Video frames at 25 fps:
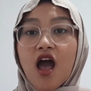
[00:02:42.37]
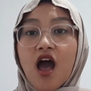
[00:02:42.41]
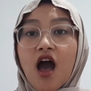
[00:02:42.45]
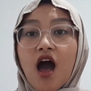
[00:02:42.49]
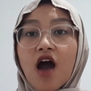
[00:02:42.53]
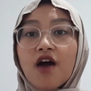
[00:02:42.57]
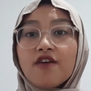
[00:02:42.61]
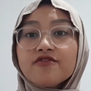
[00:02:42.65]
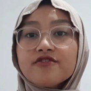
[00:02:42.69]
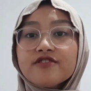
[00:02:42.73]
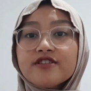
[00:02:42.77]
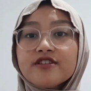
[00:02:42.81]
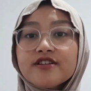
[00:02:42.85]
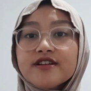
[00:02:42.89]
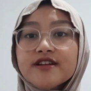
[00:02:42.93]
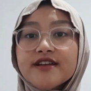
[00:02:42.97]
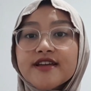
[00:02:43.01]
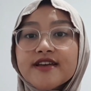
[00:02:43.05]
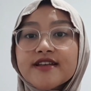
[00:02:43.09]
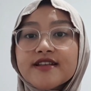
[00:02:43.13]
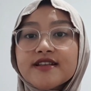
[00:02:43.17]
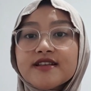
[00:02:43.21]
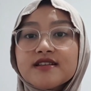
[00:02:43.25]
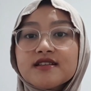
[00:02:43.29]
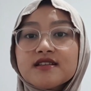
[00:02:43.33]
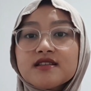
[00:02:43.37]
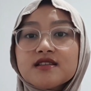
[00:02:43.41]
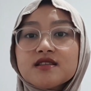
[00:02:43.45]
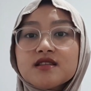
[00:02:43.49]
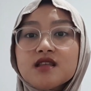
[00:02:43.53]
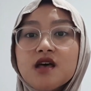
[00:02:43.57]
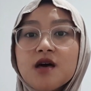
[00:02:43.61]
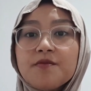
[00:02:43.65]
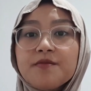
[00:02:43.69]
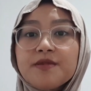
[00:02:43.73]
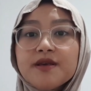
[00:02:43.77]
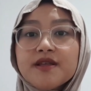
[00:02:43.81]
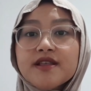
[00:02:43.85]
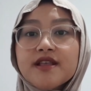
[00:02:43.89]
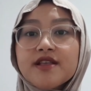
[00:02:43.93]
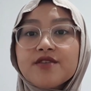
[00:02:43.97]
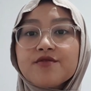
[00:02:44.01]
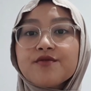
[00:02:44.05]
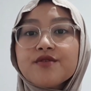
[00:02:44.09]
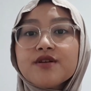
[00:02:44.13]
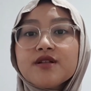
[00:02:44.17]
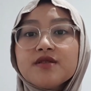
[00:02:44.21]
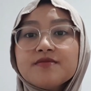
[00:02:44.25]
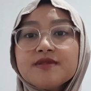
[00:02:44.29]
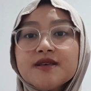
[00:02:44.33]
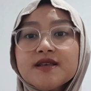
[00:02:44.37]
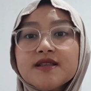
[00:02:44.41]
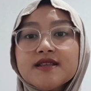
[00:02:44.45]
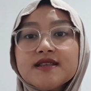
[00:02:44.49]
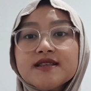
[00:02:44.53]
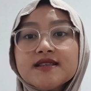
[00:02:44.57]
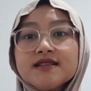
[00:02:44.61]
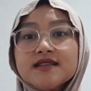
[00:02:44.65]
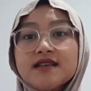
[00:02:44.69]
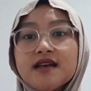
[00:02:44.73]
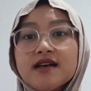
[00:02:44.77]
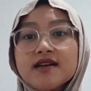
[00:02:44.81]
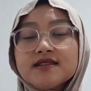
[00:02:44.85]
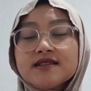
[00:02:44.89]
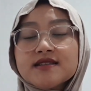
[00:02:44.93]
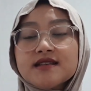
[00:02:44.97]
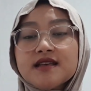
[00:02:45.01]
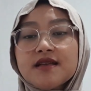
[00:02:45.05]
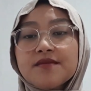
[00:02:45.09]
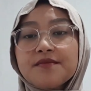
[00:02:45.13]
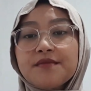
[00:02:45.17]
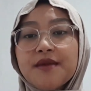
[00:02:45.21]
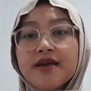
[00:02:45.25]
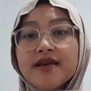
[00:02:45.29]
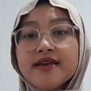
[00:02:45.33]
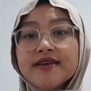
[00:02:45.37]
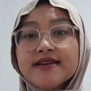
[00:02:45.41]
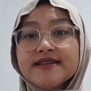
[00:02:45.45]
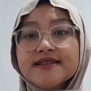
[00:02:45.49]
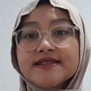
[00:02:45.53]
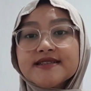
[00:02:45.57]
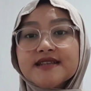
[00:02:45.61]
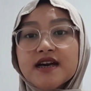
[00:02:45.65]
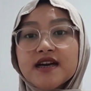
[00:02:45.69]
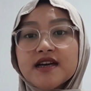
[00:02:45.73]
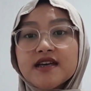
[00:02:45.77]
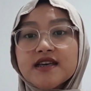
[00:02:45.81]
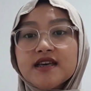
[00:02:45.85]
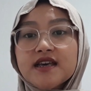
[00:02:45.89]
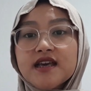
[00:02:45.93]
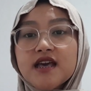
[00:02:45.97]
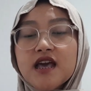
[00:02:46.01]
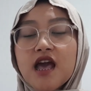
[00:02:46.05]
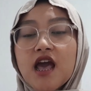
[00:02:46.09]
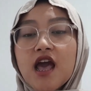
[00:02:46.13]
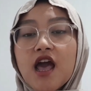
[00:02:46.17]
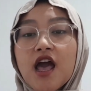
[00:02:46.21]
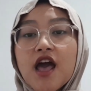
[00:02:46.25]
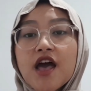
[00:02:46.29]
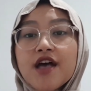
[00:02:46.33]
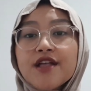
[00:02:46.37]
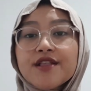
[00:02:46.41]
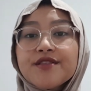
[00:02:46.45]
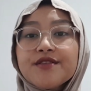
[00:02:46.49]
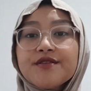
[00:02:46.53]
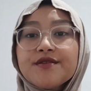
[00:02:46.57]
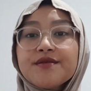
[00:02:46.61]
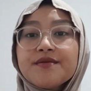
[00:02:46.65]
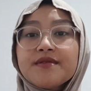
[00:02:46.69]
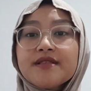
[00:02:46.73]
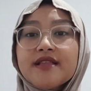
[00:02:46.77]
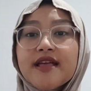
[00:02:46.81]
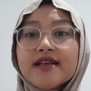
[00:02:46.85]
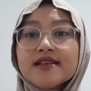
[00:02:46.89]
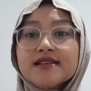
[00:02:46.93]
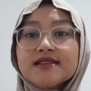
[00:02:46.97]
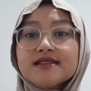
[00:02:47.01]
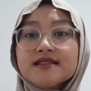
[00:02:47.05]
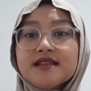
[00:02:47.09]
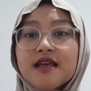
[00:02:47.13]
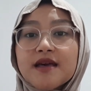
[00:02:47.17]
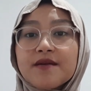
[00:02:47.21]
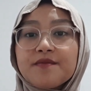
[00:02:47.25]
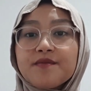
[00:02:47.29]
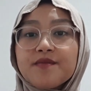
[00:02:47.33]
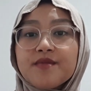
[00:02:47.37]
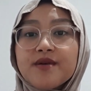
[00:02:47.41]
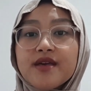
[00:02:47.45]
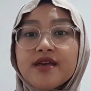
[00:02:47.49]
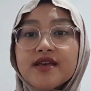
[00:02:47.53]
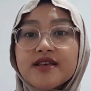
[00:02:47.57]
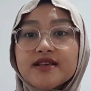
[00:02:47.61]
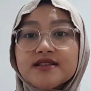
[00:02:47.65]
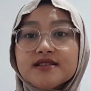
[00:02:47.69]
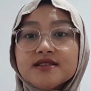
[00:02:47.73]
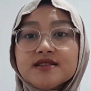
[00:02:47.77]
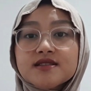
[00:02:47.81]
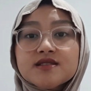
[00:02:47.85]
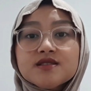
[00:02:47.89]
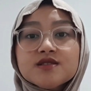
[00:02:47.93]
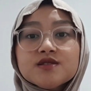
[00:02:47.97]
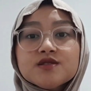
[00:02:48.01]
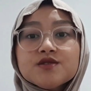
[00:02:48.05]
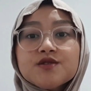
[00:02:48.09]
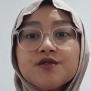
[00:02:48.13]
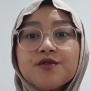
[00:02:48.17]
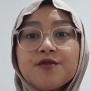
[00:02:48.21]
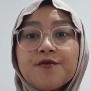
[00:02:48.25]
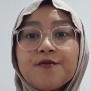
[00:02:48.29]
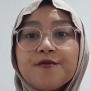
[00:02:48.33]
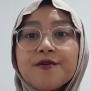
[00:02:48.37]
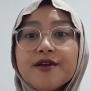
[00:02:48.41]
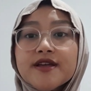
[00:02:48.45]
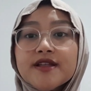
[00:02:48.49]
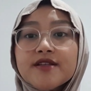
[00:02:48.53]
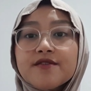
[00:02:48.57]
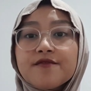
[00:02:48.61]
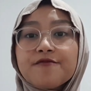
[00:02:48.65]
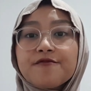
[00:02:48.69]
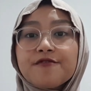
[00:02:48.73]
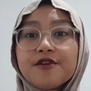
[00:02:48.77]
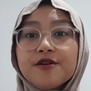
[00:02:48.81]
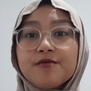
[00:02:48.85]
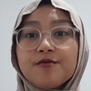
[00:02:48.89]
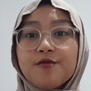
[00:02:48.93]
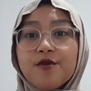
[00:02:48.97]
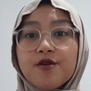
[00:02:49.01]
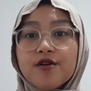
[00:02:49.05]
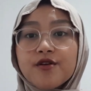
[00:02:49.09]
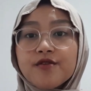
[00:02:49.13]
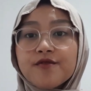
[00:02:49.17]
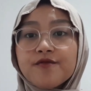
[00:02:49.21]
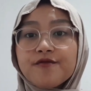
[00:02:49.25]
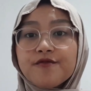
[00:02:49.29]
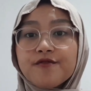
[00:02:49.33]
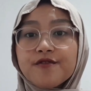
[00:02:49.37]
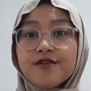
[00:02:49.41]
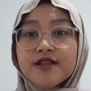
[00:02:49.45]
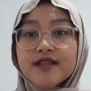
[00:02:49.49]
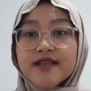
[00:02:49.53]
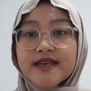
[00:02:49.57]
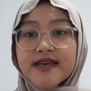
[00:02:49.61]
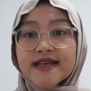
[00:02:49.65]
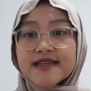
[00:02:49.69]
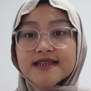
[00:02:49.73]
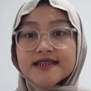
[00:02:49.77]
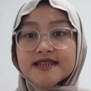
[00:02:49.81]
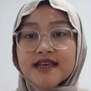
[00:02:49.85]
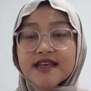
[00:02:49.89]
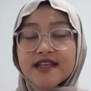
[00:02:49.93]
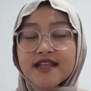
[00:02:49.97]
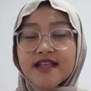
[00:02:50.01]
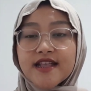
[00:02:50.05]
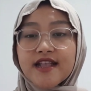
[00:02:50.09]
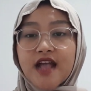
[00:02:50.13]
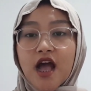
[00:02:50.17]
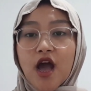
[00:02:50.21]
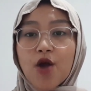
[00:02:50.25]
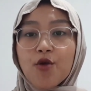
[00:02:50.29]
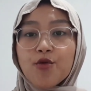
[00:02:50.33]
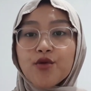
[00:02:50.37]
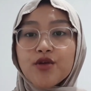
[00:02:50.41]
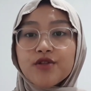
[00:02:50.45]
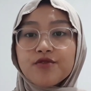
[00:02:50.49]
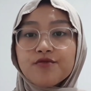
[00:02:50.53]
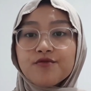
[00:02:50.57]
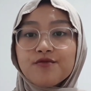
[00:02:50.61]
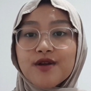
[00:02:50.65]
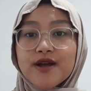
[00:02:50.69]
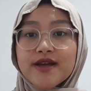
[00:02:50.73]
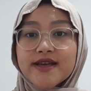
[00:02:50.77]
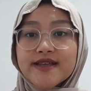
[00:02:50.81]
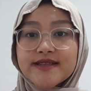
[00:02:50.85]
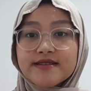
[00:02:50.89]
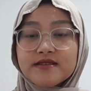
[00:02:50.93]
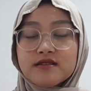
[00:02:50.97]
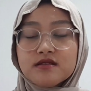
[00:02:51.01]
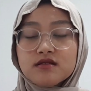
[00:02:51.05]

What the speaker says: After getting the topic that will be discussed in my essay, the next step is to create a framework for the essay that I will write.